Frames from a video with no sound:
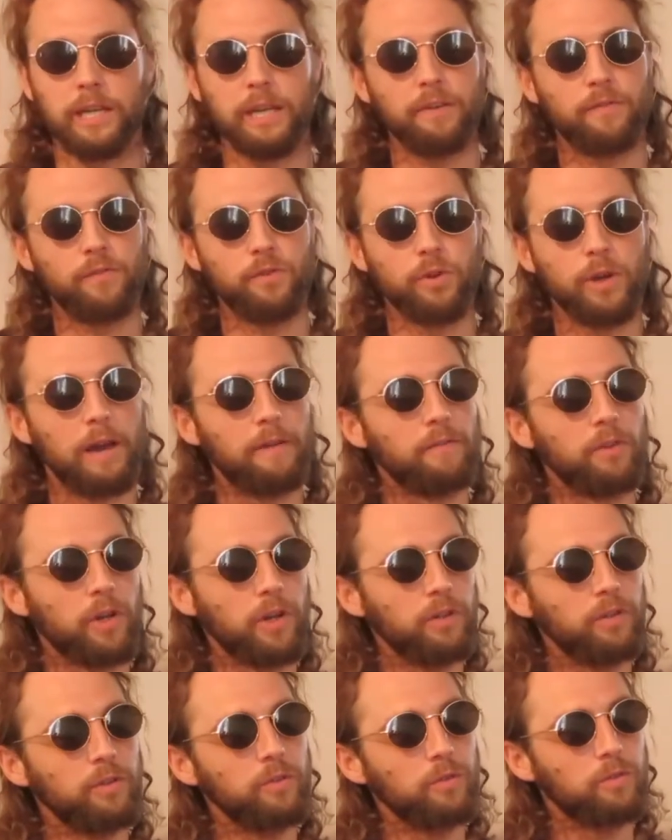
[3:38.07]
If you have
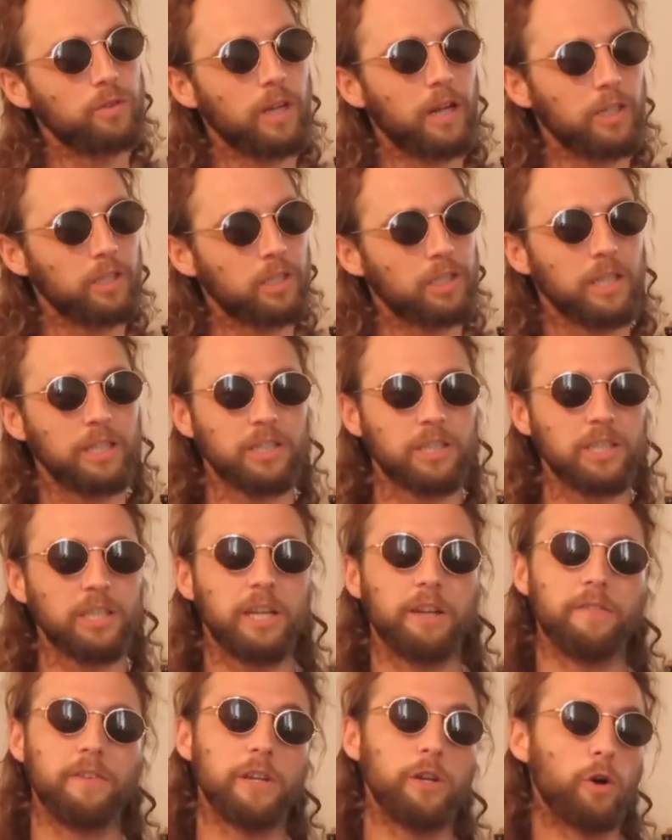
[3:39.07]
no touch
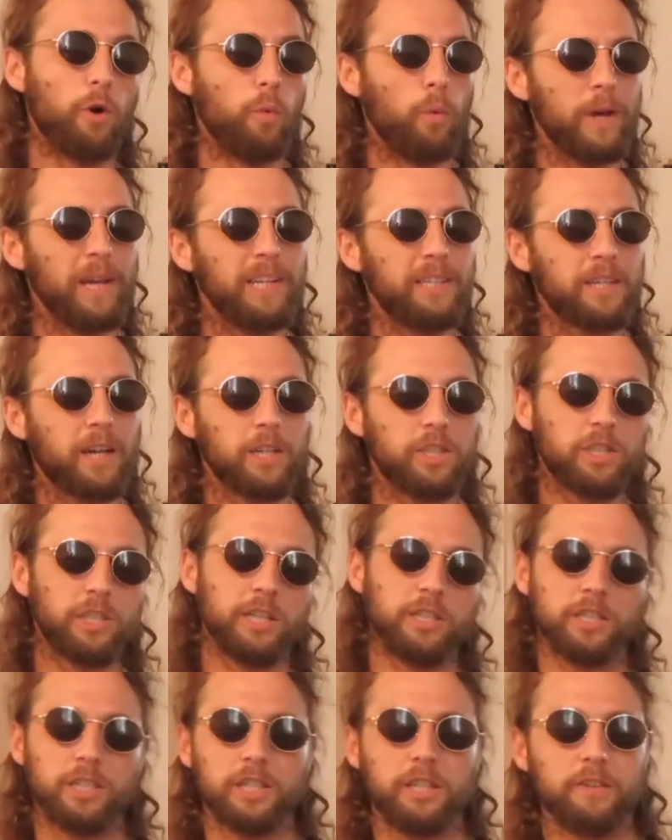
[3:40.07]
sensitivity or weak touch
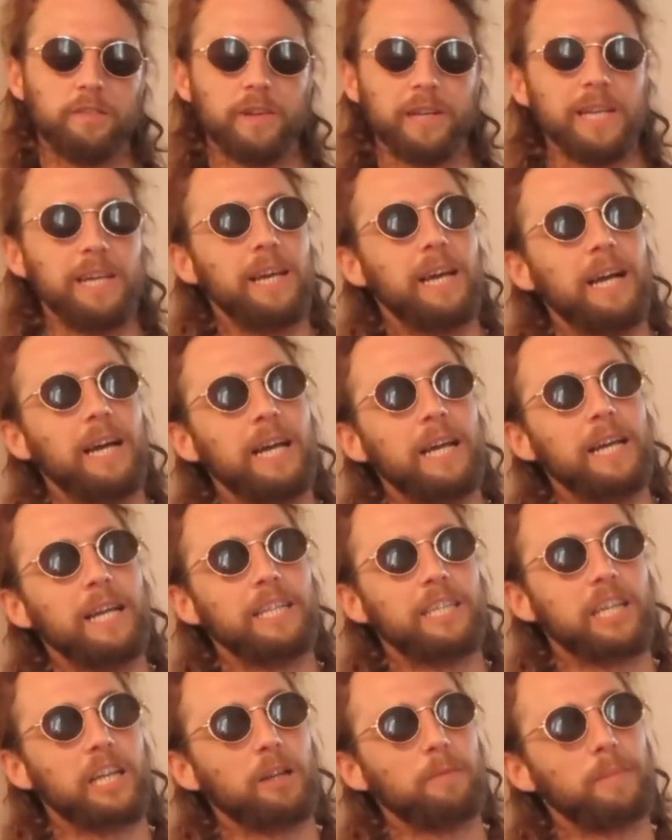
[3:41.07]
sensitivity,
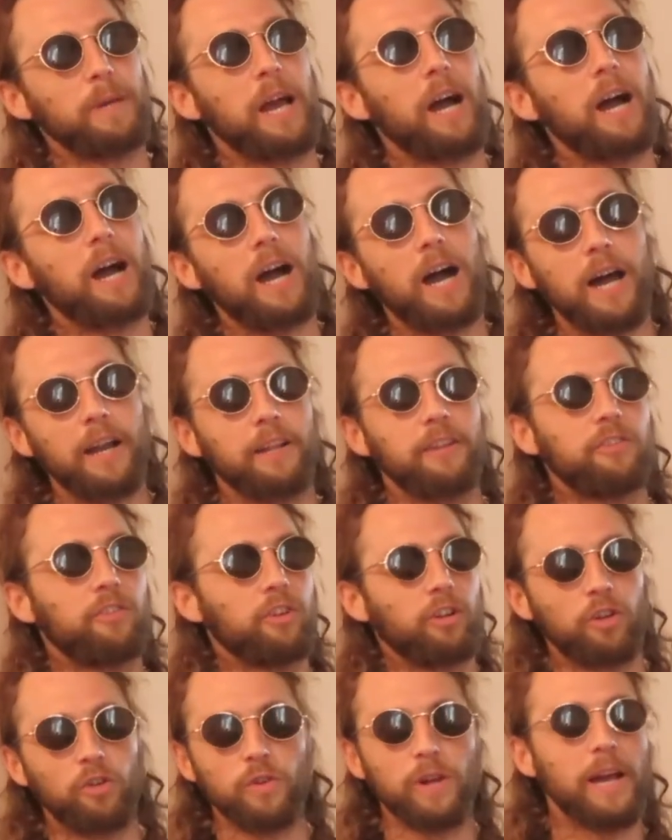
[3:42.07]
it's going to be harder to
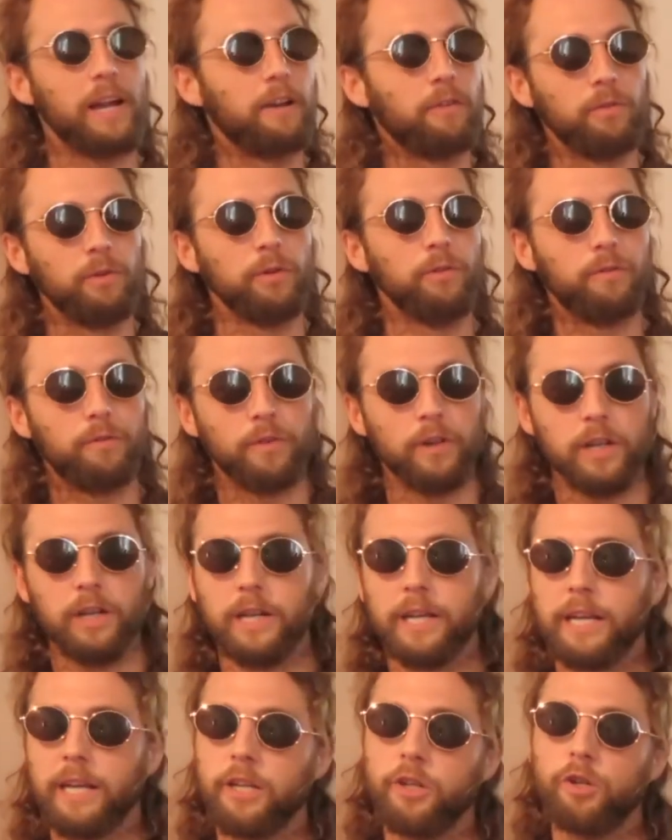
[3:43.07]
create a real
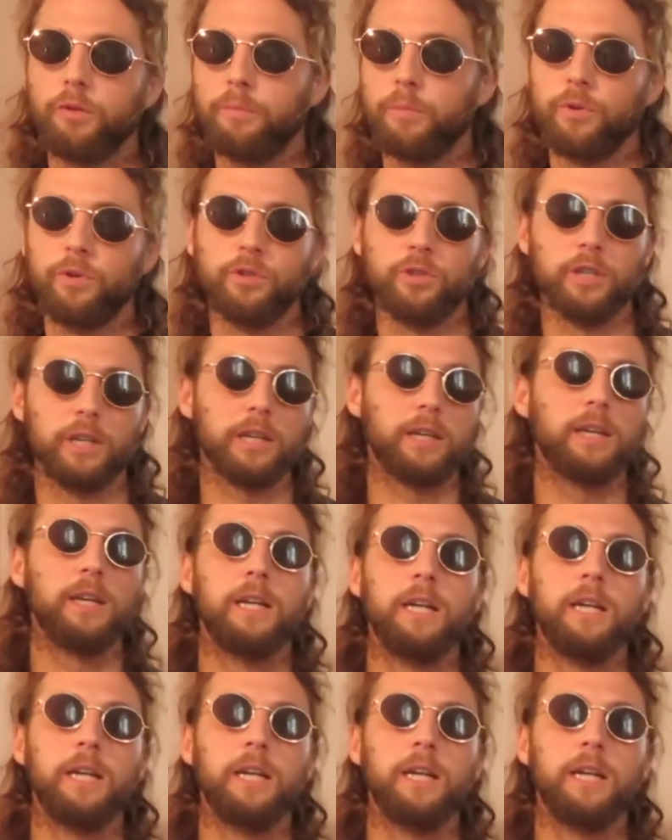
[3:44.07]
feeling in your music.